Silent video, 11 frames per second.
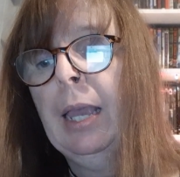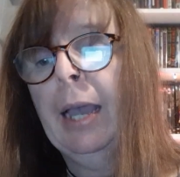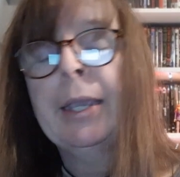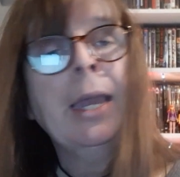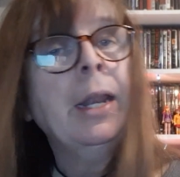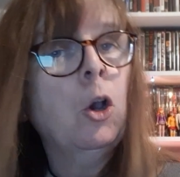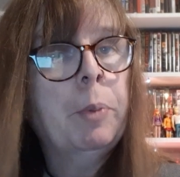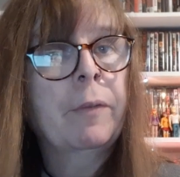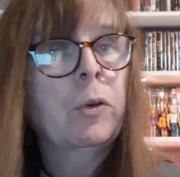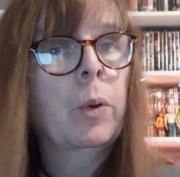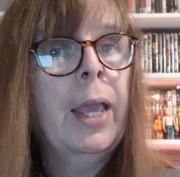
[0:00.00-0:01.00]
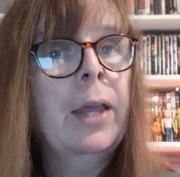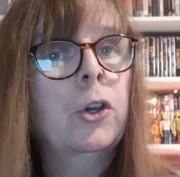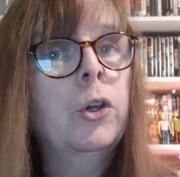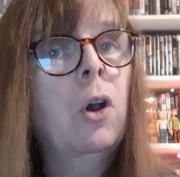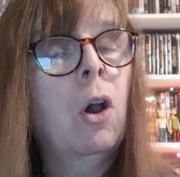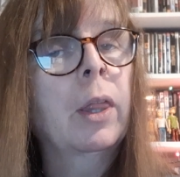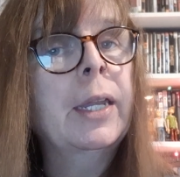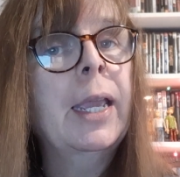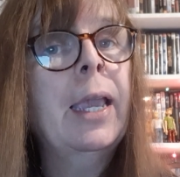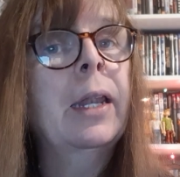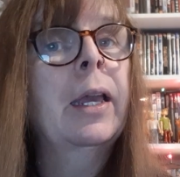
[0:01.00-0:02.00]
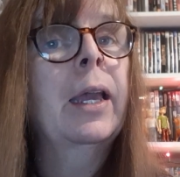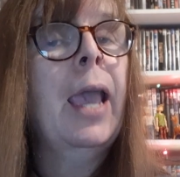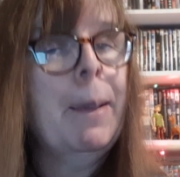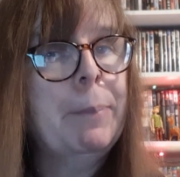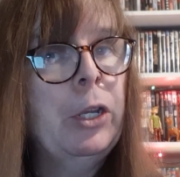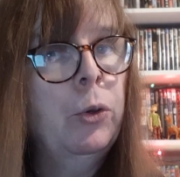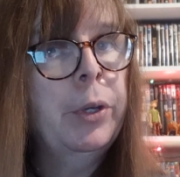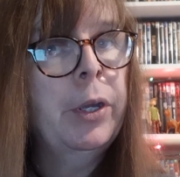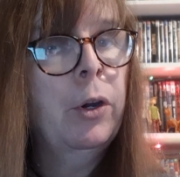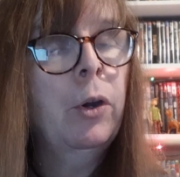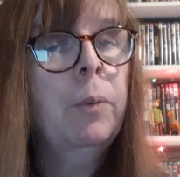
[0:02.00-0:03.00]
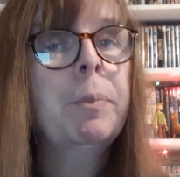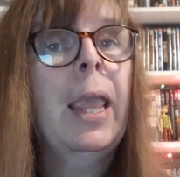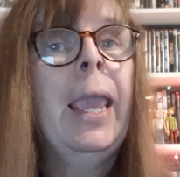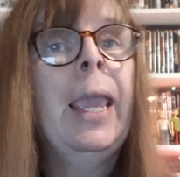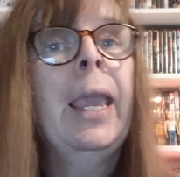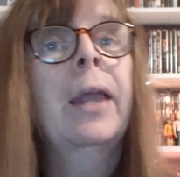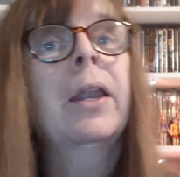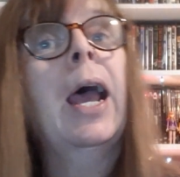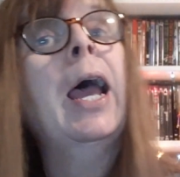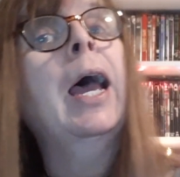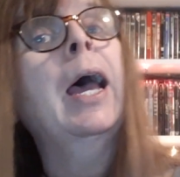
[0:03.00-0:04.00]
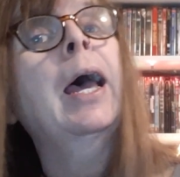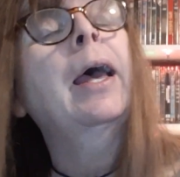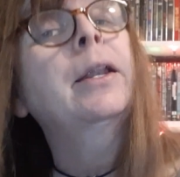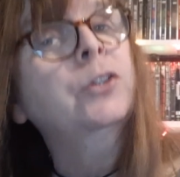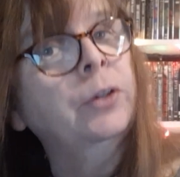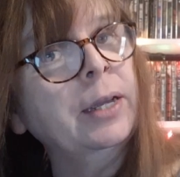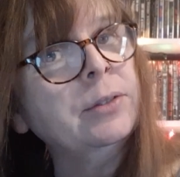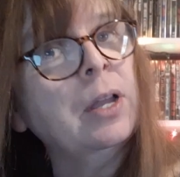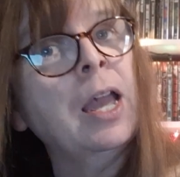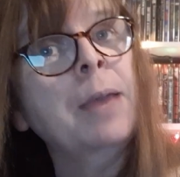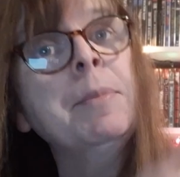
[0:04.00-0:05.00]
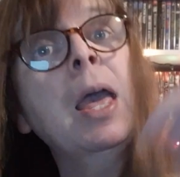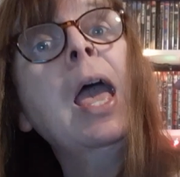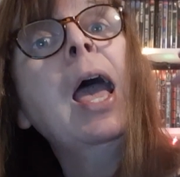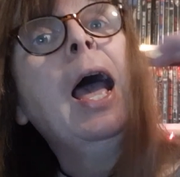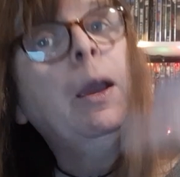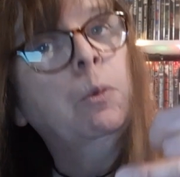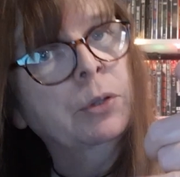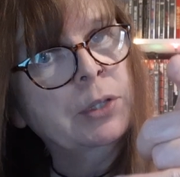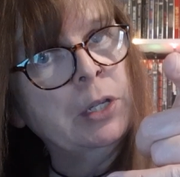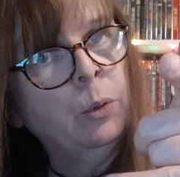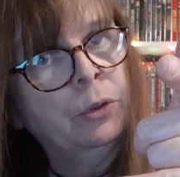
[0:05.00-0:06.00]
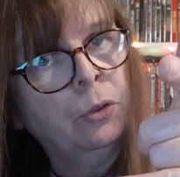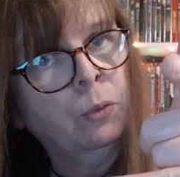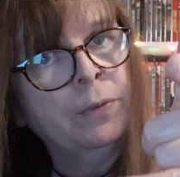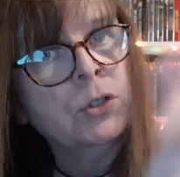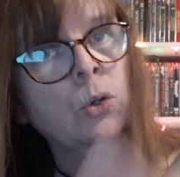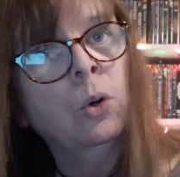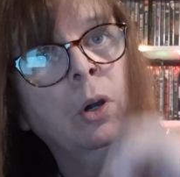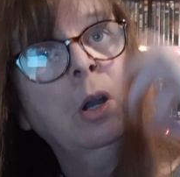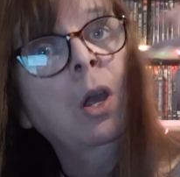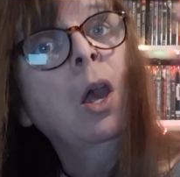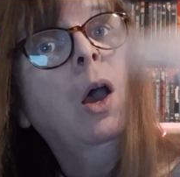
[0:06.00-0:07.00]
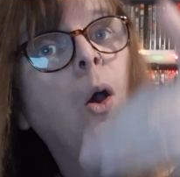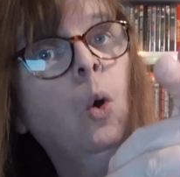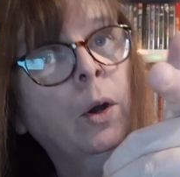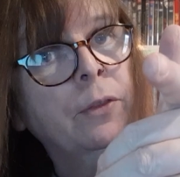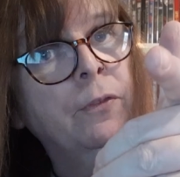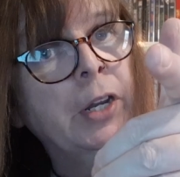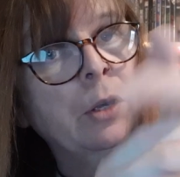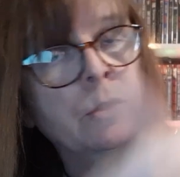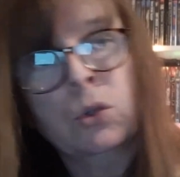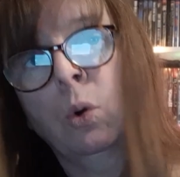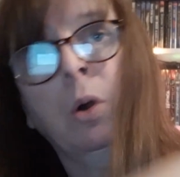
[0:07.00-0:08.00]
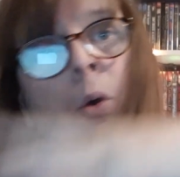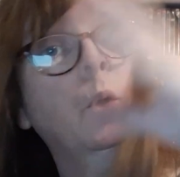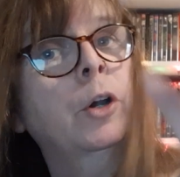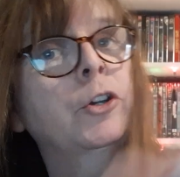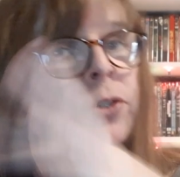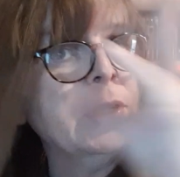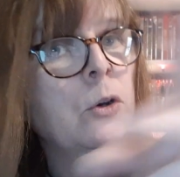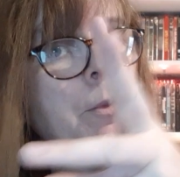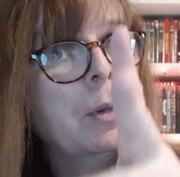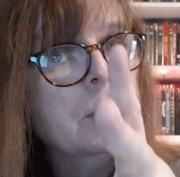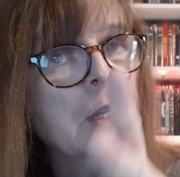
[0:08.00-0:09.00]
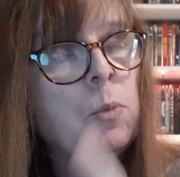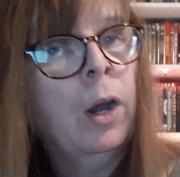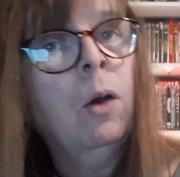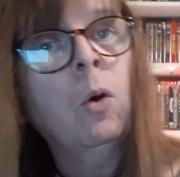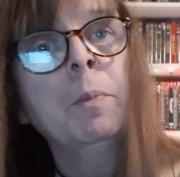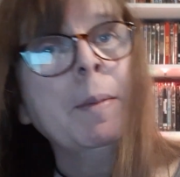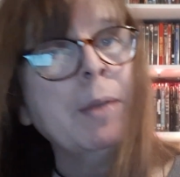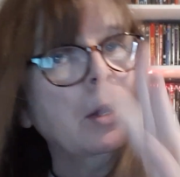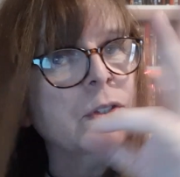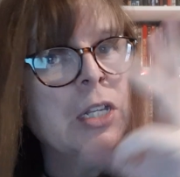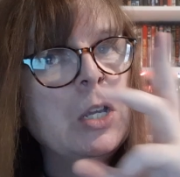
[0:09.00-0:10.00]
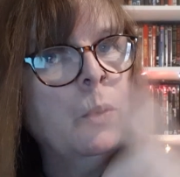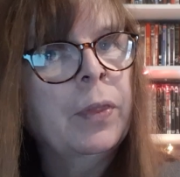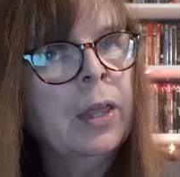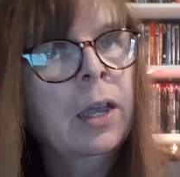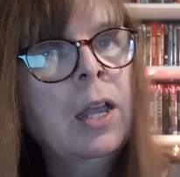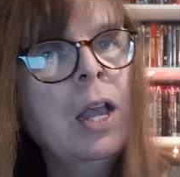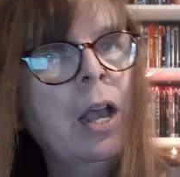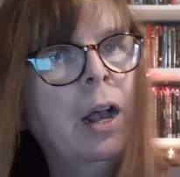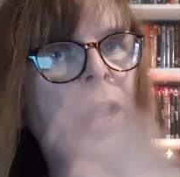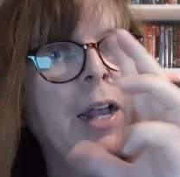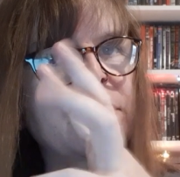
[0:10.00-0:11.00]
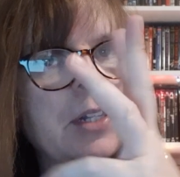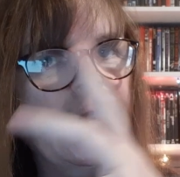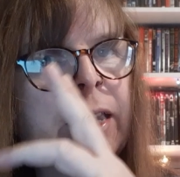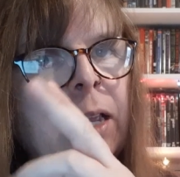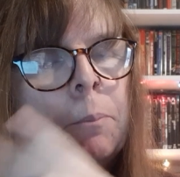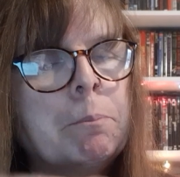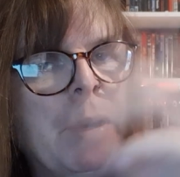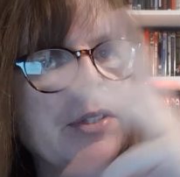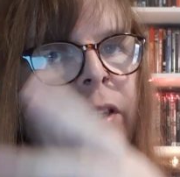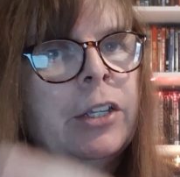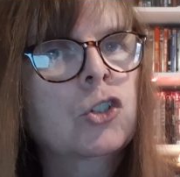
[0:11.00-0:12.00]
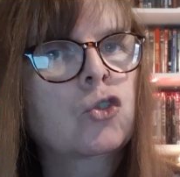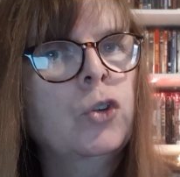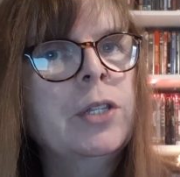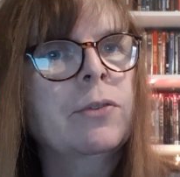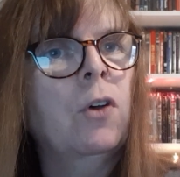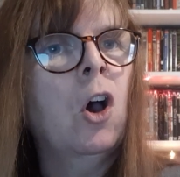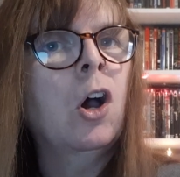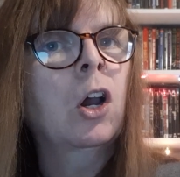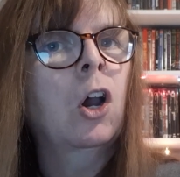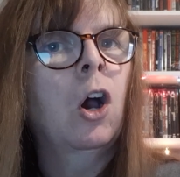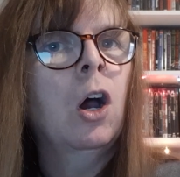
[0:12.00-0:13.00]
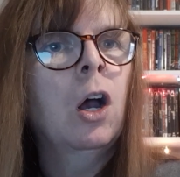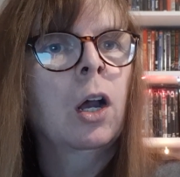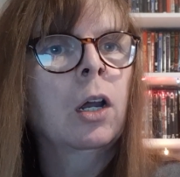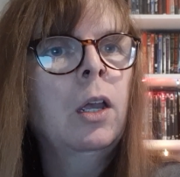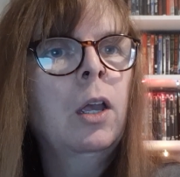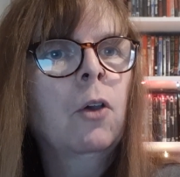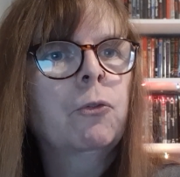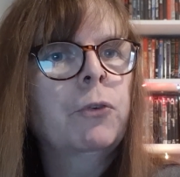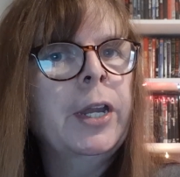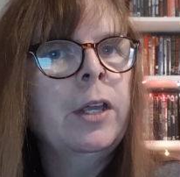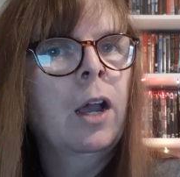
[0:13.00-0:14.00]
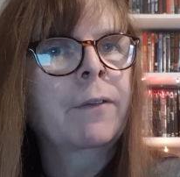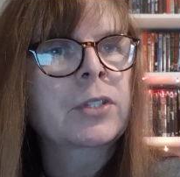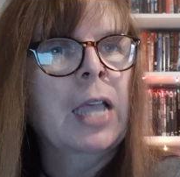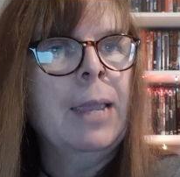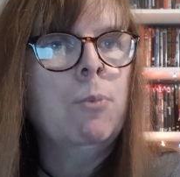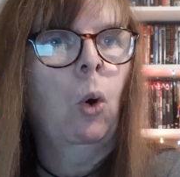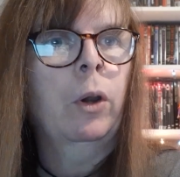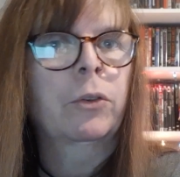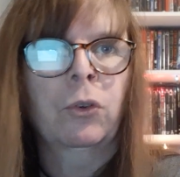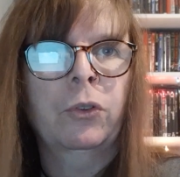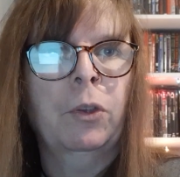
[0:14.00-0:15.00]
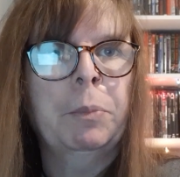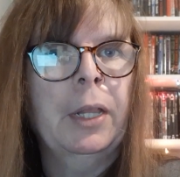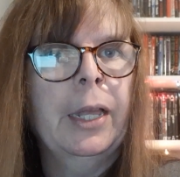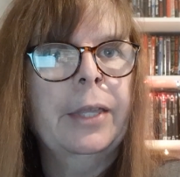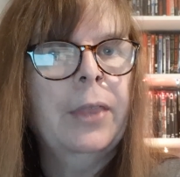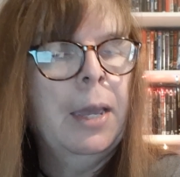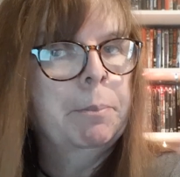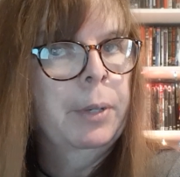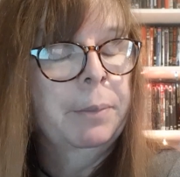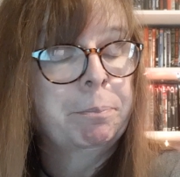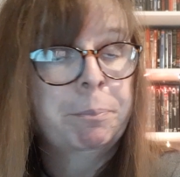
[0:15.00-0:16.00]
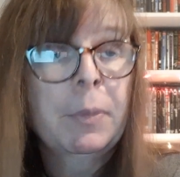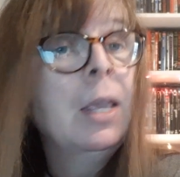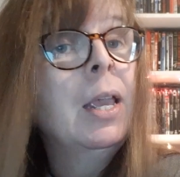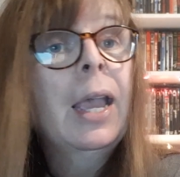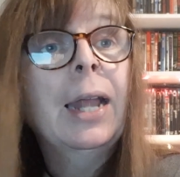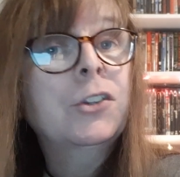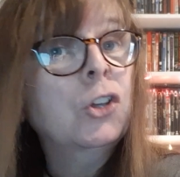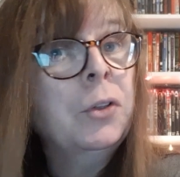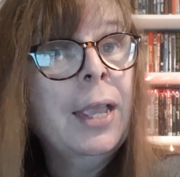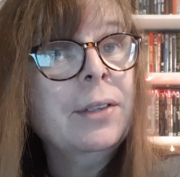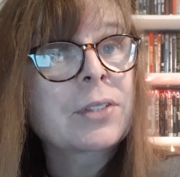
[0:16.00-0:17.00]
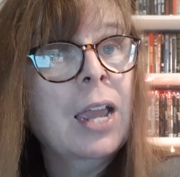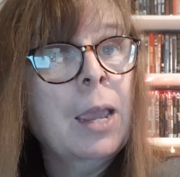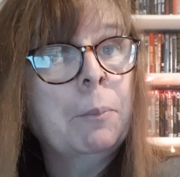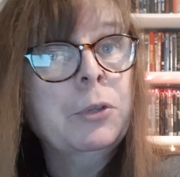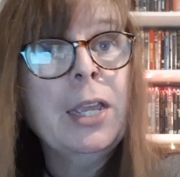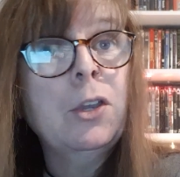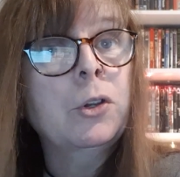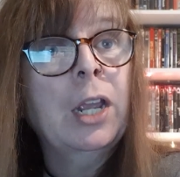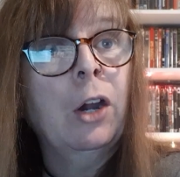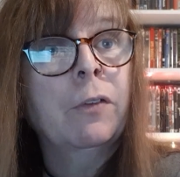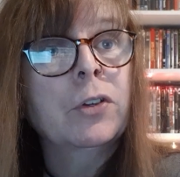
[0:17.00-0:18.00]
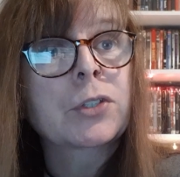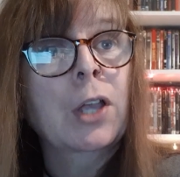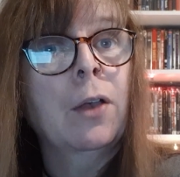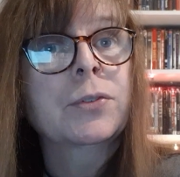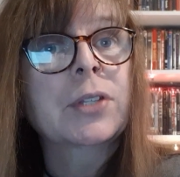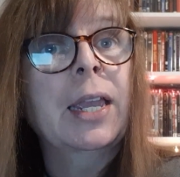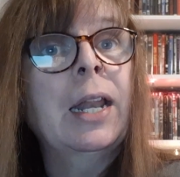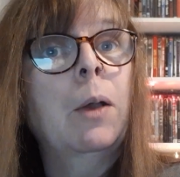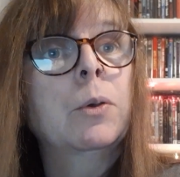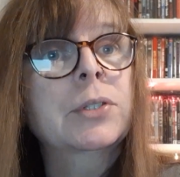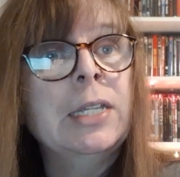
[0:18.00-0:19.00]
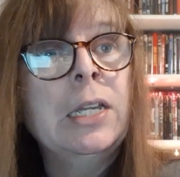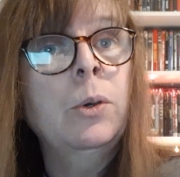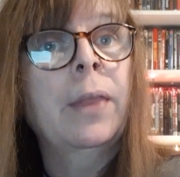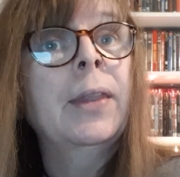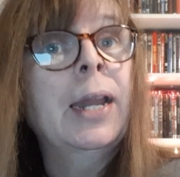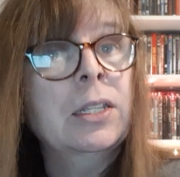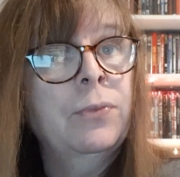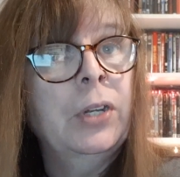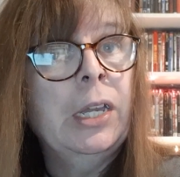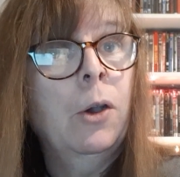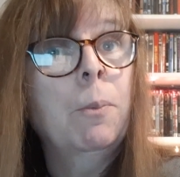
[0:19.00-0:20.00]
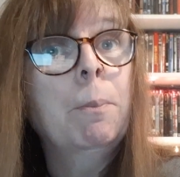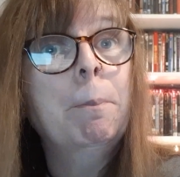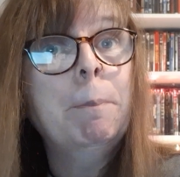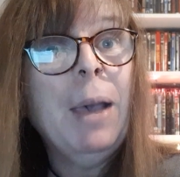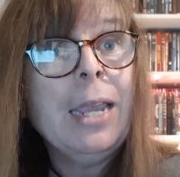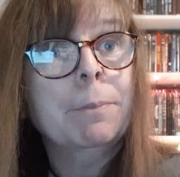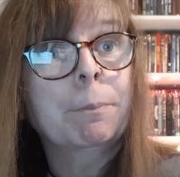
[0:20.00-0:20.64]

Again, I hope everyone had a good holiday and a happy new year. And until next time, I will see you at the thrift store or at the video store or just out and about somewhere, or maybe I'll see you in the hustling and bustling streets of Hong Kong fighting off cyborgs or something like that. But until next time, take good care of yourselves, and I will see you in the next video. Bye.